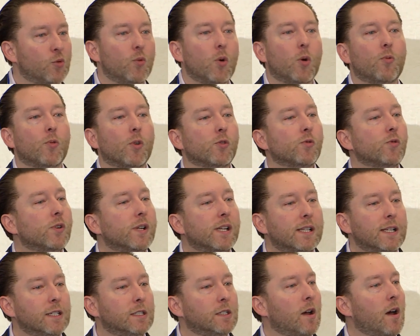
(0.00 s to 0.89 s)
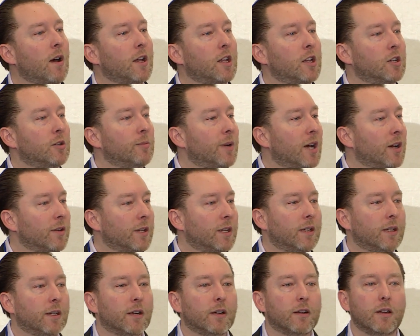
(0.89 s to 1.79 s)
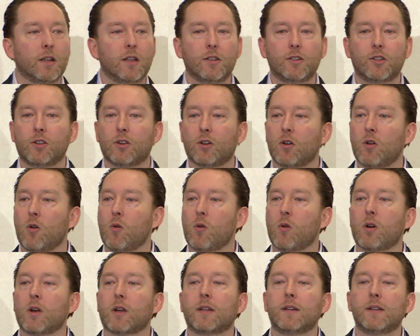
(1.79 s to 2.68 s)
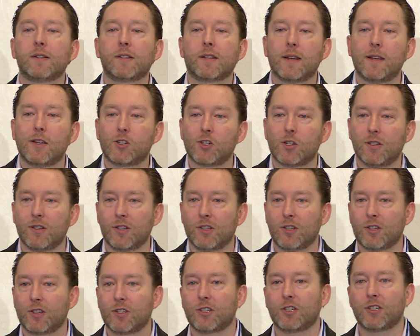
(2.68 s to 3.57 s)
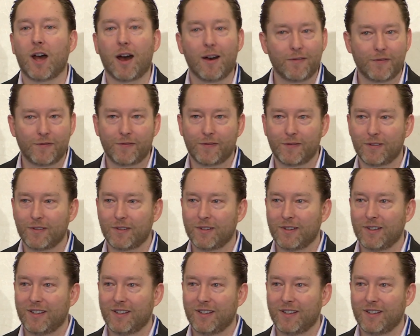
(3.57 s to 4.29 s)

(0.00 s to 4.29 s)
what we're really talking about here is your organization's stuff.